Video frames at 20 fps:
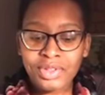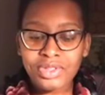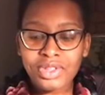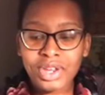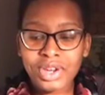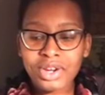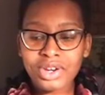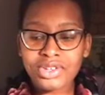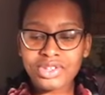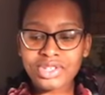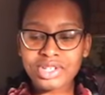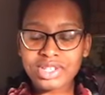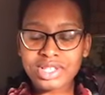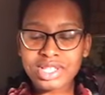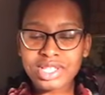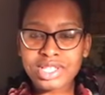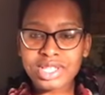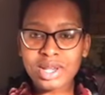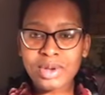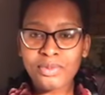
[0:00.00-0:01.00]
there are
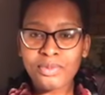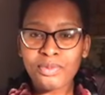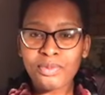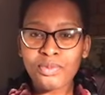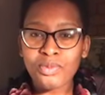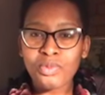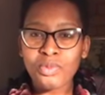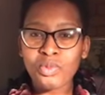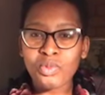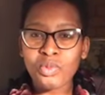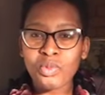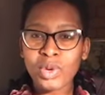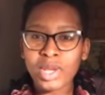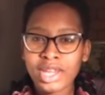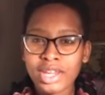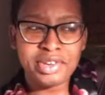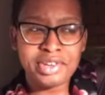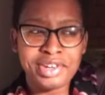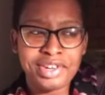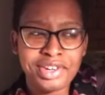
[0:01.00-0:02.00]
just some
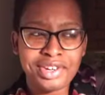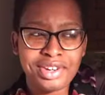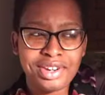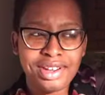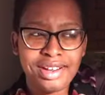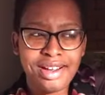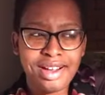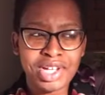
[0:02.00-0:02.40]
weird